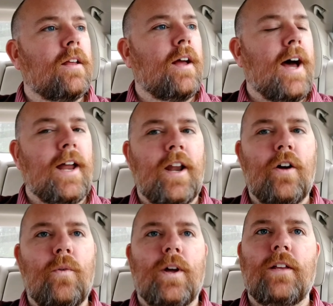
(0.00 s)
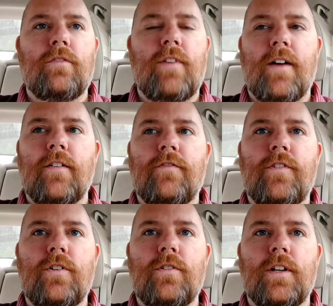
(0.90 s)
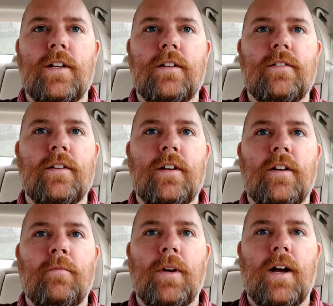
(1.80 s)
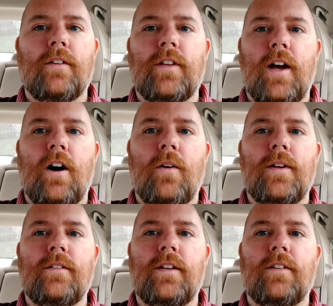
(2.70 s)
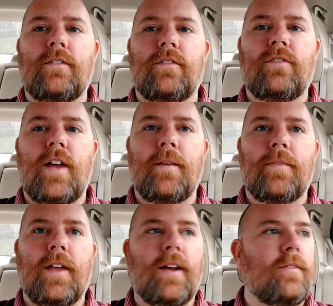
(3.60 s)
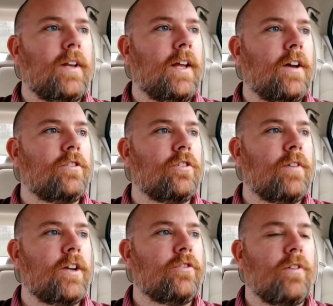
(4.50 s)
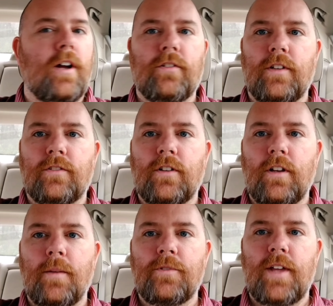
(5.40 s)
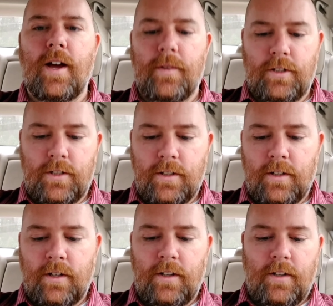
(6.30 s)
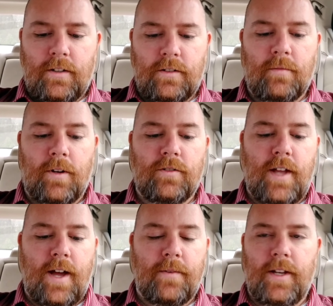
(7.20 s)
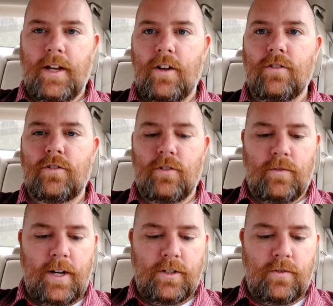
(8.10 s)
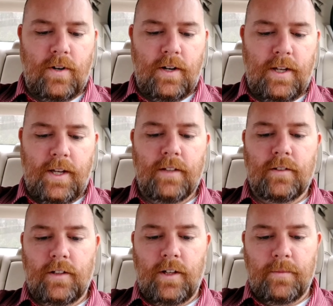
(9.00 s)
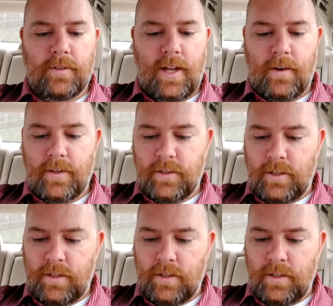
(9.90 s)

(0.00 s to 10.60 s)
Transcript: I know what his favorite food is because he always gets the same thing when he goes to restaurants, and it's a club sandwich. So most time when he goes to a restaurant, he gets a club sandwich.